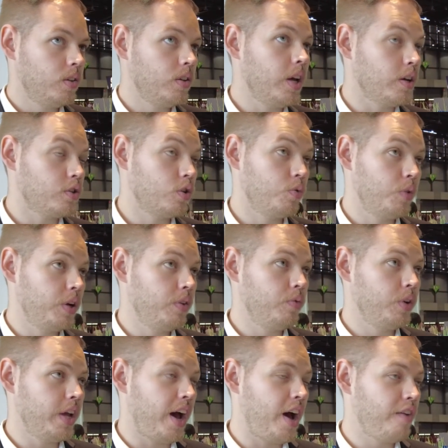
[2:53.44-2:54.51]
Yeah, so we,
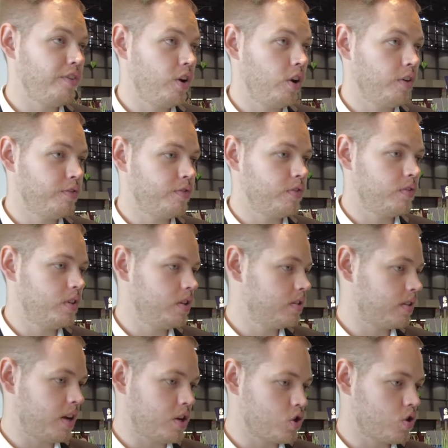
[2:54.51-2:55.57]
we have a lot of
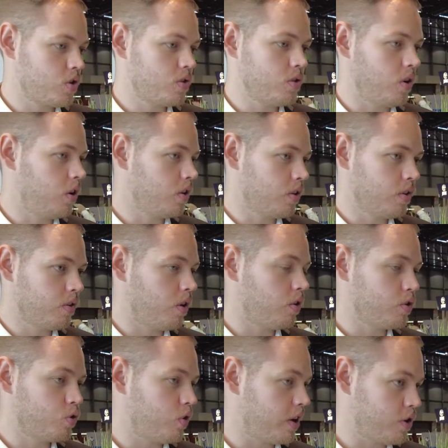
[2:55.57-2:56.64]
discussions on, on
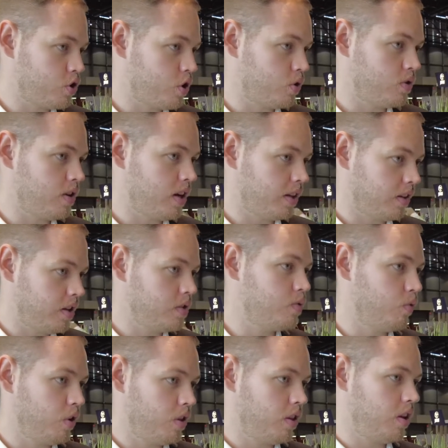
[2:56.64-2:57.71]
trade shows like this
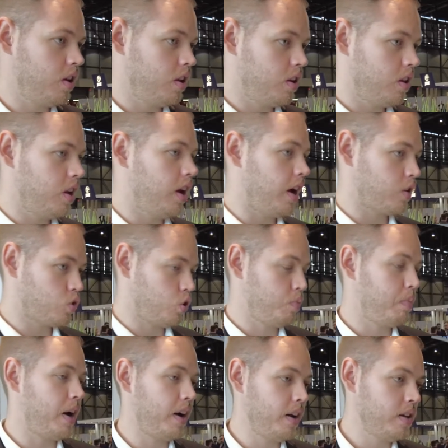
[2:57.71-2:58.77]
with the, the actual
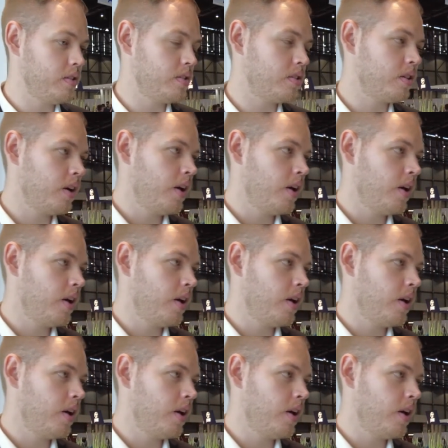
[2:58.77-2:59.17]
pilots.